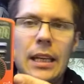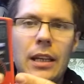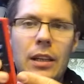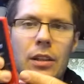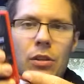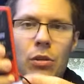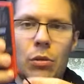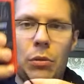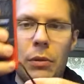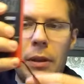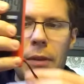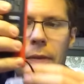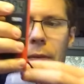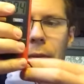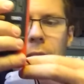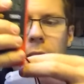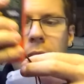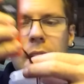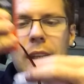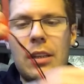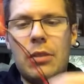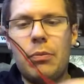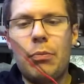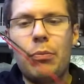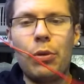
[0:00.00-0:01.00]
So if
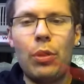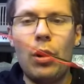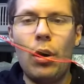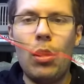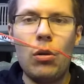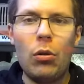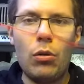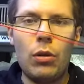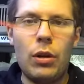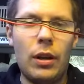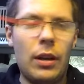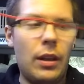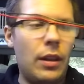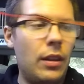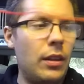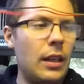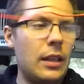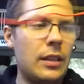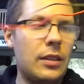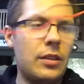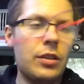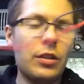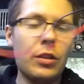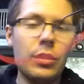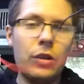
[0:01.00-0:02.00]
these broke,
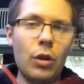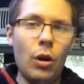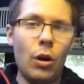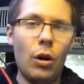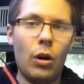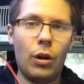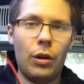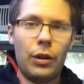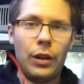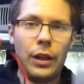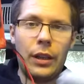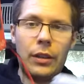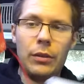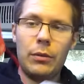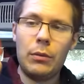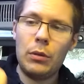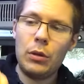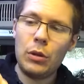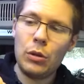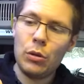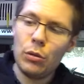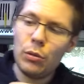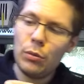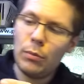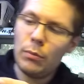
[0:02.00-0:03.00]
that's gone. And
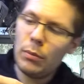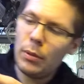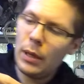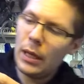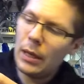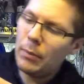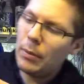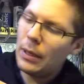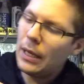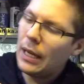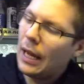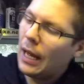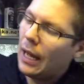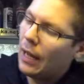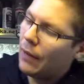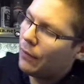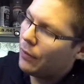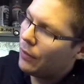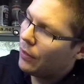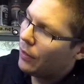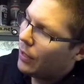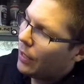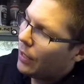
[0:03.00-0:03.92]
you maybe have